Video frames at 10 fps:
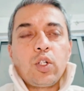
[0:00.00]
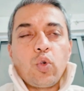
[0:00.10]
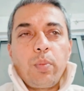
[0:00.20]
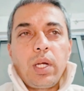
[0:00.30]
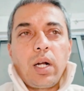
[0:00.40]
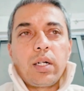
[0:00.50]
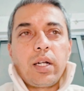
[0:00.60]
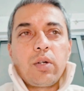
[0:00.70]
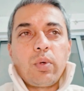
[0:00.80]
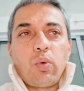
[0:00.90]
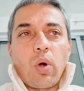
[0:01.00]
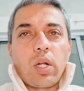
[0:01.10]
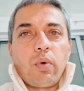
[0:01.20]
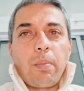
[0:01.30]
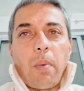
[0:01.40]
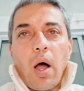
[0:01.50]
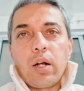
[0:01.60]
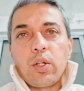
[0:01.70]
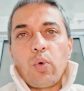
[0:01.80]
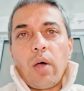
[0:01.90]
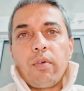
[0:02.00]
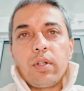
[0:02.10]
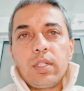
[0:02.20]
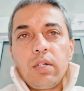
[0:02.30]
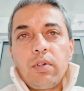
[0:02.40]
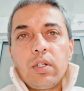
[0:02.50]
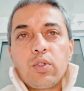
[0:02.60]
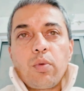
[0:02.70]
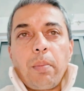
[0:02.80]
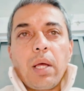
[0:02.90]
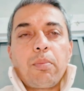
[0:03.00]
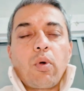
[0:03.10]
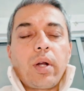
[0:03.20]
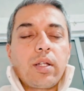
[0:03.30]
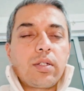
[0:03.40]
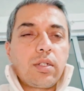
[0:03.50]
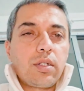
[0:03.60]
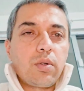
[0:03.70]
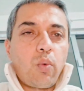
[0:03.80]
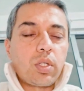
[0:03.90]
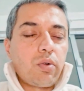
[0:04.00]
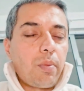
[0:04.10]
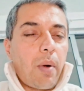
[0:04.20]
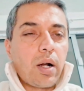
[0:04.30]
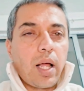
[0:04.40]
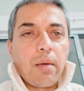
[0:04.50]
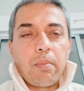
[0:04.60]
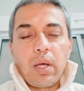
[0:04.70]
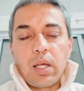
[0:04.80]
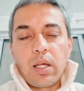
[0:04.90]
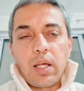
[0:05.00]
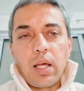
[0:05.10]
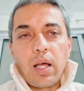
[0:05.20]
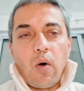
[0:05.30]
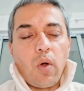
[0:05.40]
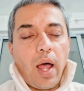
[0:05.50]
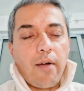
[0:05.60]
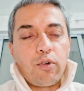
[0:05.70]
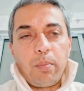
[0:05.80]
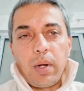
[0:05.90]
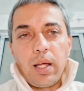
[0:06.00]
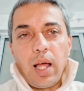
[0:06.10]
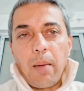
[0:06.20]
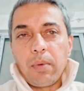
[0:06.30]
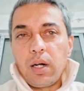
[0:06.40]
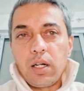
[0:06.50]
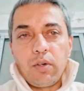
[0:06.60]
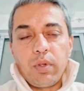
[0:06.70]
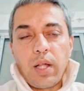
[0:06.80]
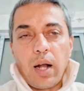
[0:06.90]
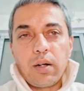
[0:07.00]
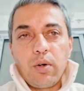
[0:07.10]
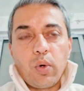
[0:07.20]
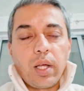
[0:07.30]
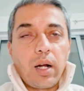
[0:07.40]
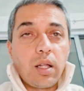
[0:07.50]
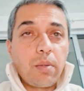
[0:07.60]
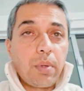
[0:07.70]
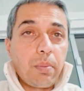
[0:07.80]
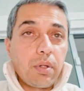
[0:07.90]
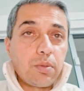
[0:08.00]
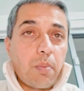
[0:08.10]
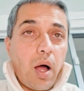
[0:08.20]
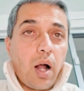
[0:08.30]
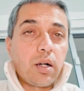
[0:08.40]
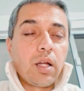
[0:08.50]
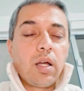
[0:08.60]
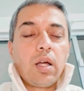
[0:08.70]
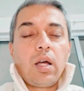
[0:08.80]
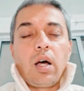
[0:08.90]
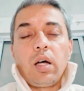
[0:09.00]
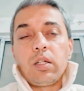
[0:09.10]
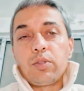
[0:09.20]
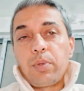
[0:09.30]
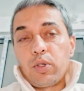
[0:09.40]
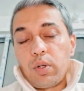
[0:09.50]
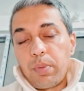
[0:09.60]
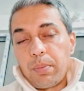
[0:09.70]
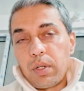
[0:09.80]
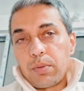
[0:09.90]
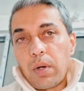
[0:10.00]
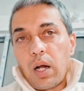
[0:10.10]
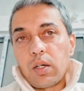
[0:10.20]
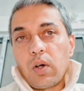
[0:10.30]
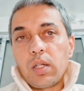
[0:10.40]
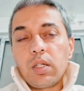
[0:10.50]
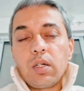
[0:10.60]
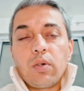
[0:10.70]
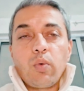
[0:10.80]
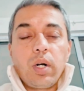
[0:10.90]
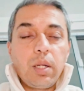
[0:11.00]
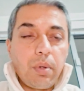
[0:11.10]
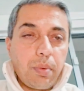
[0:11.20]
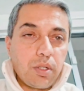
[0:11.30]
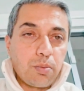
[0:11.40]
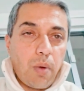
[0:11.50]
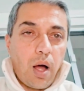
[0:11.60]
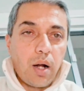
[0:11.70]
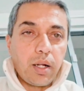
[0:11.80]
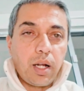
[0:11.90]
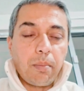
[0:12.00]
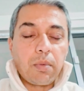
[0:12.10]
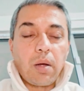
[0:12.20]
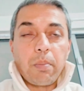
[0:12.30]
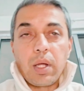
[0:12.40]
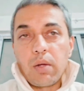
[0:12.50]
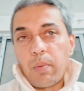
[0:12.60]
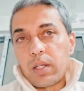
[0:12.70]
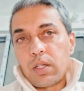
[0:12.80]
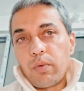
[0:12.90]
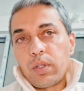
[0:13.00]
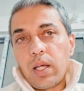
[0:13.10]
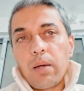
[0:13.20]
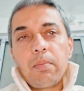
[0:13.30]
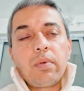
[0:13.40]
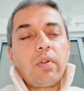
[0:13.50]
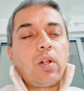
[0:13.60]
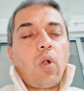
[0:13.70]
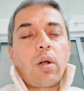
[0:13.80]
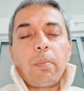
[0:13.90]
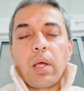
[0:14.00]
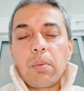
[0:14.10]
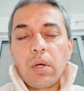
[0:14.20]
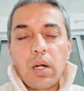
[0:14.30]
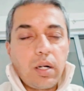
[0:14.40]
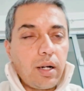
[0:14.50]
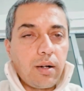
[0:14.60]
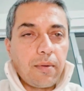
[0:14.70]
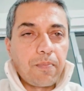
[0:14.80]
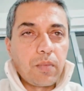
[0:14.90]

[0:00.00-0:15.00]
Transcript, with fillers: To be content with whatever part you have received is to make progress. Whatever part I am making or I have to play, I am content with that. Looking at other people's part, other spiritual people's part, or other worldly people's part, and I'm comparing myself with them will not make me content.